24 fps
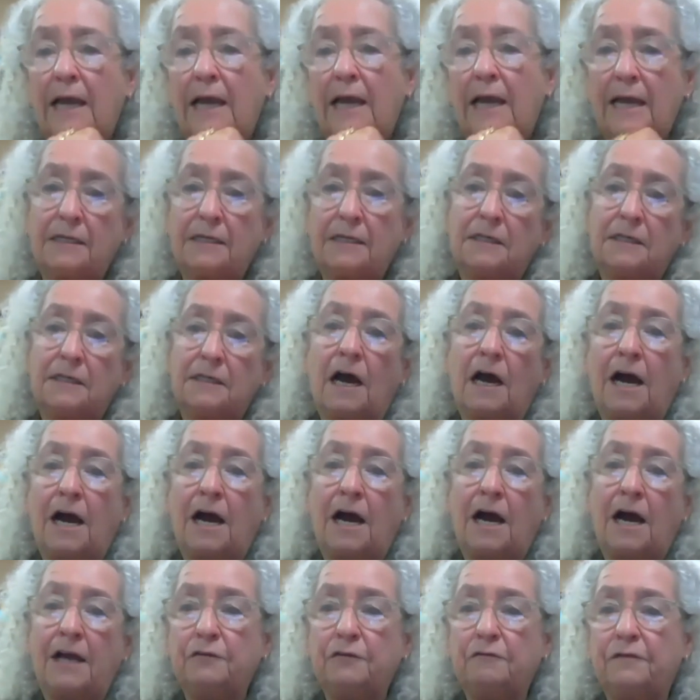And uh,
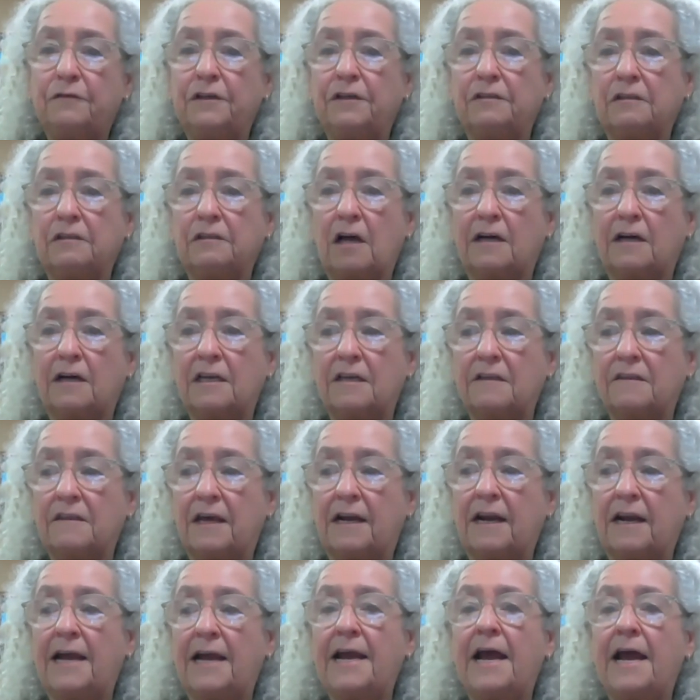I do feel lucky
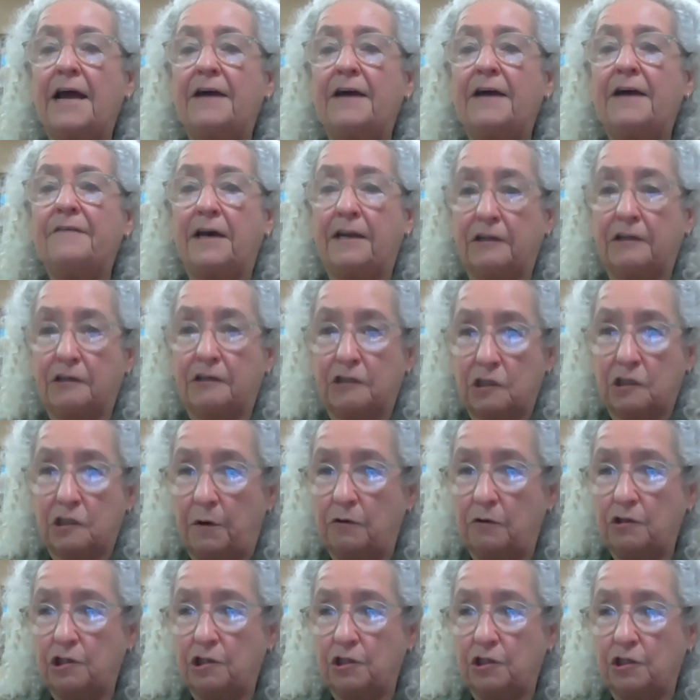that I had that
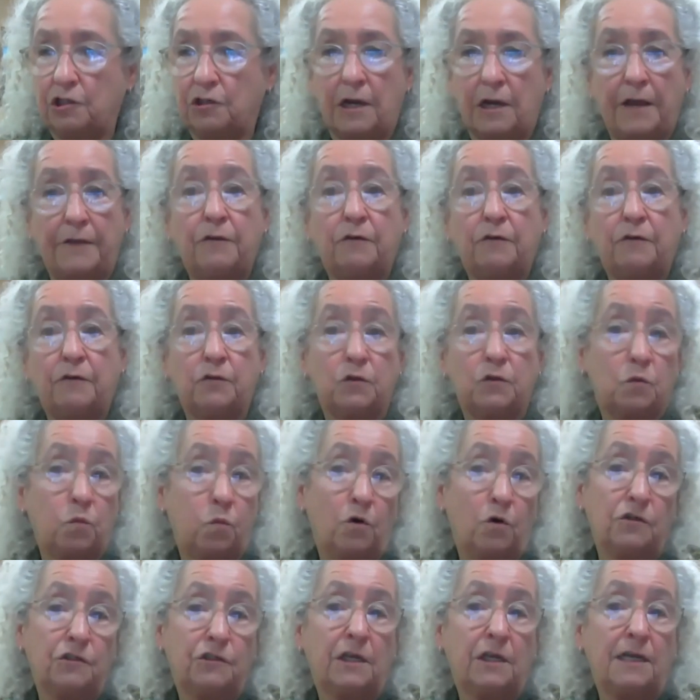exposure and those
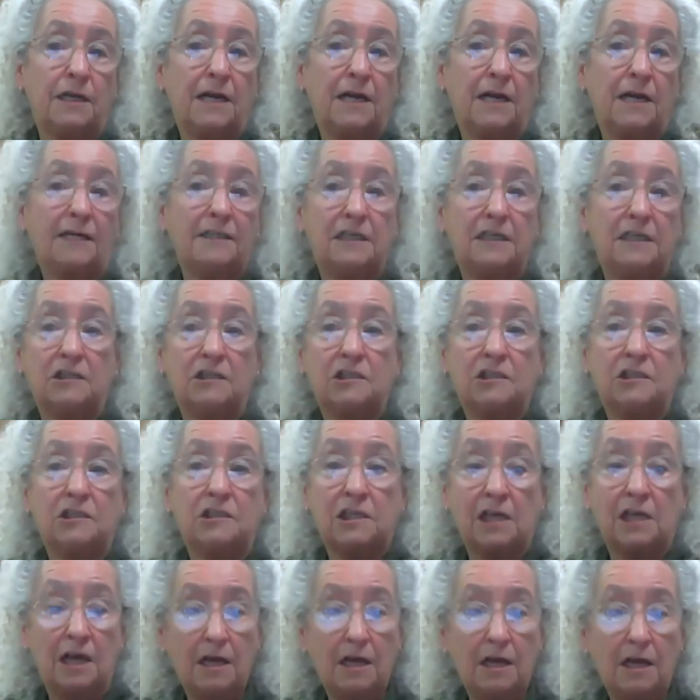words and ideas
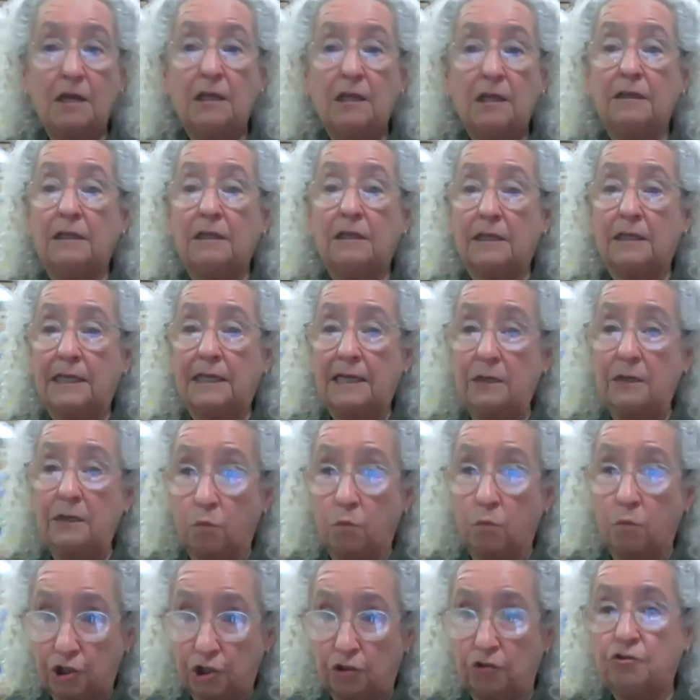
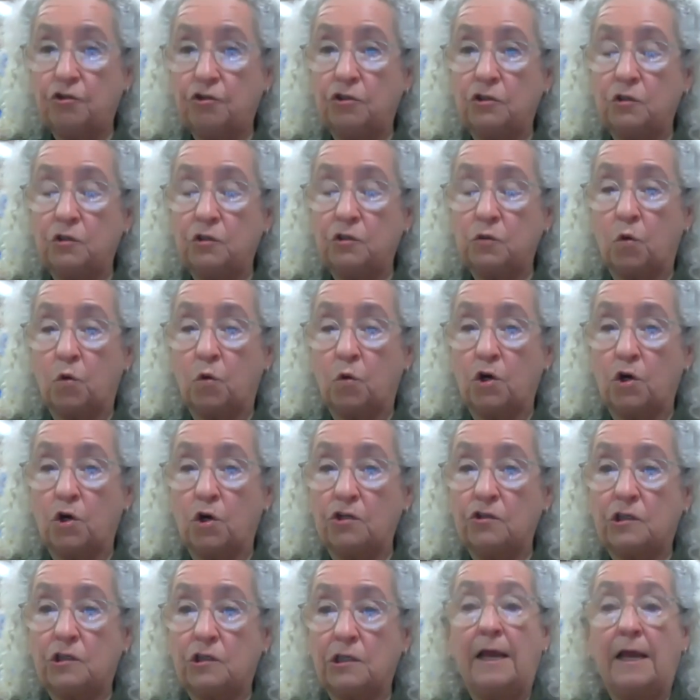in children's
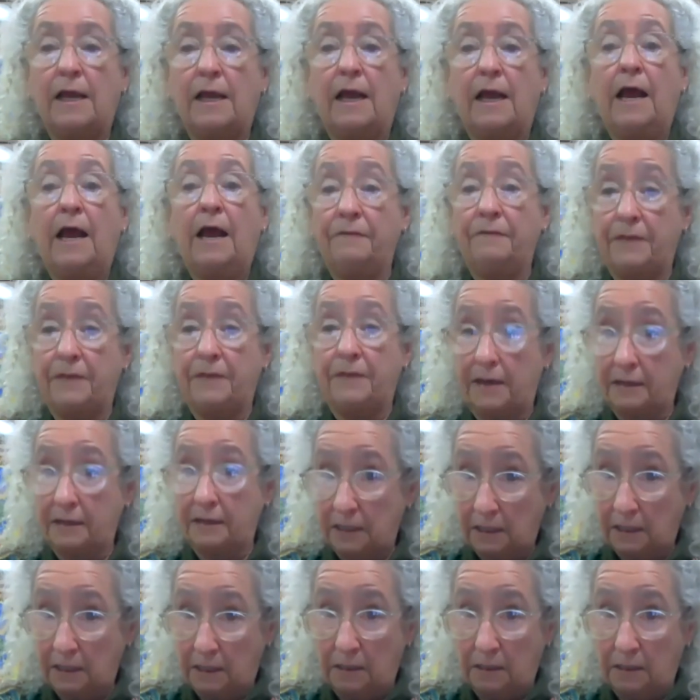words and then
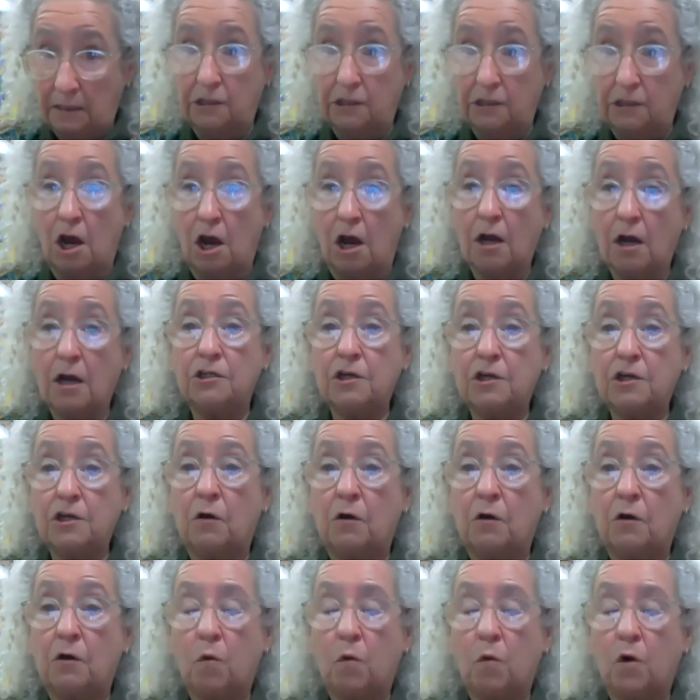in young
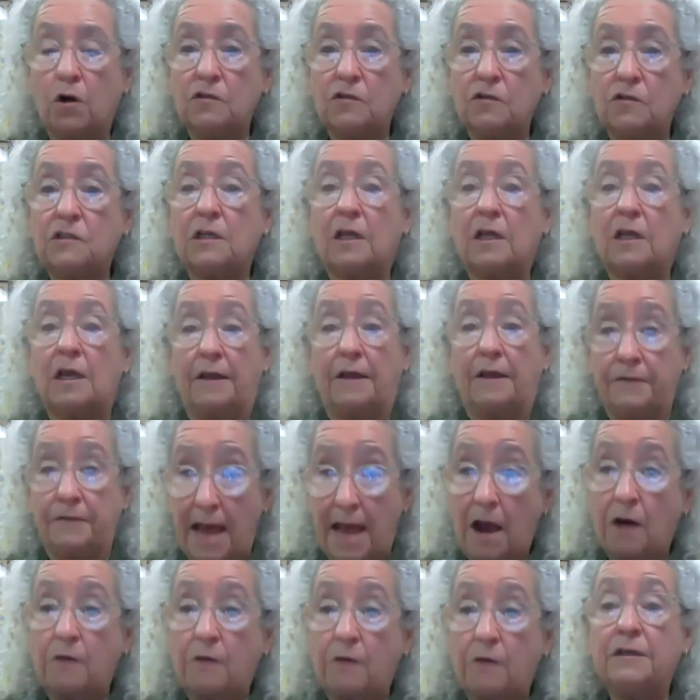adult words and
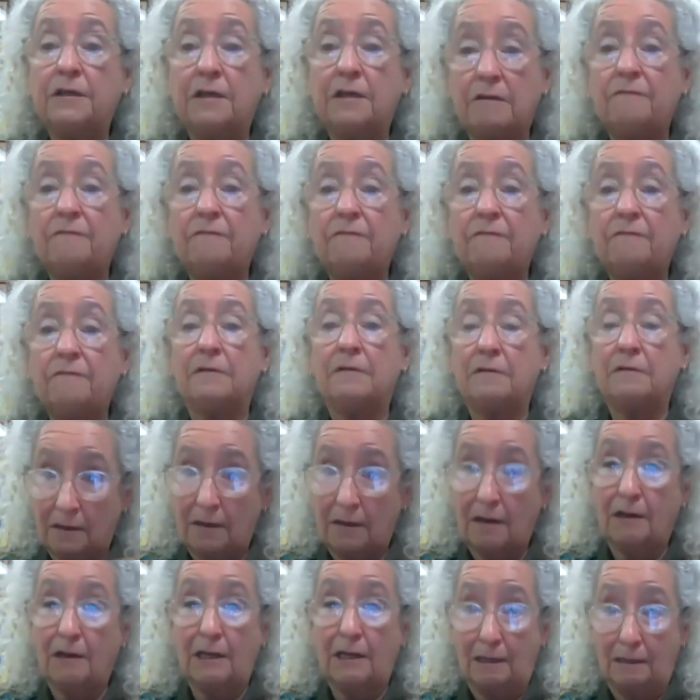now even
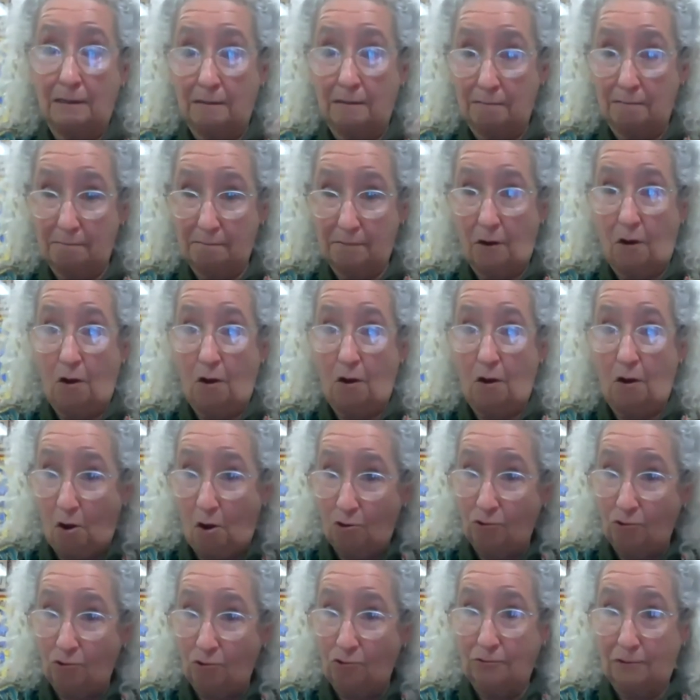in
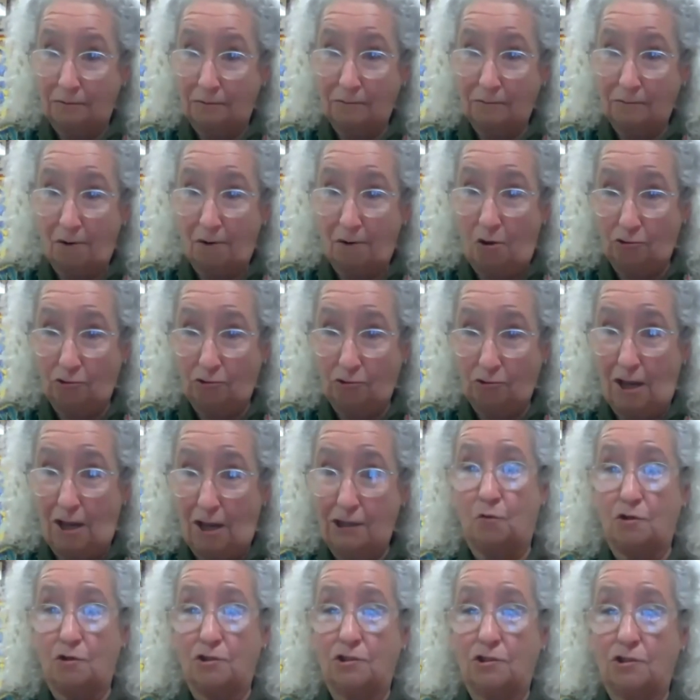old old
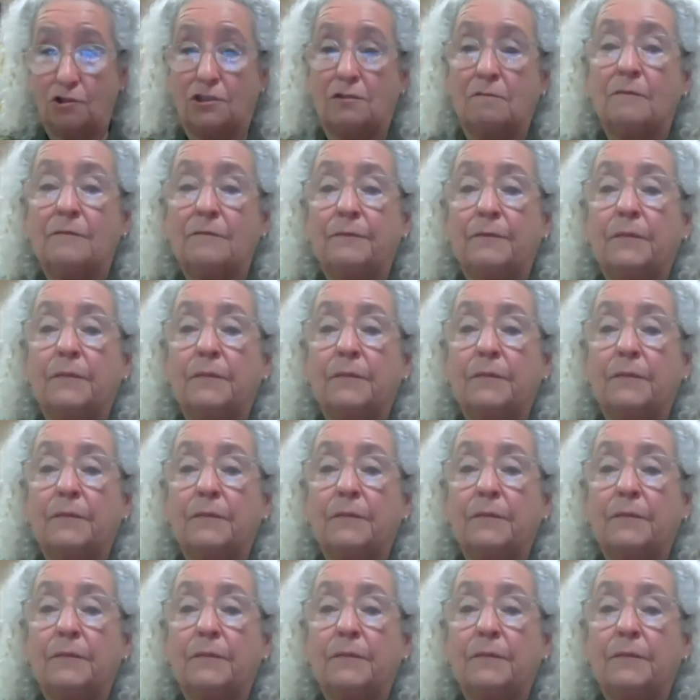age words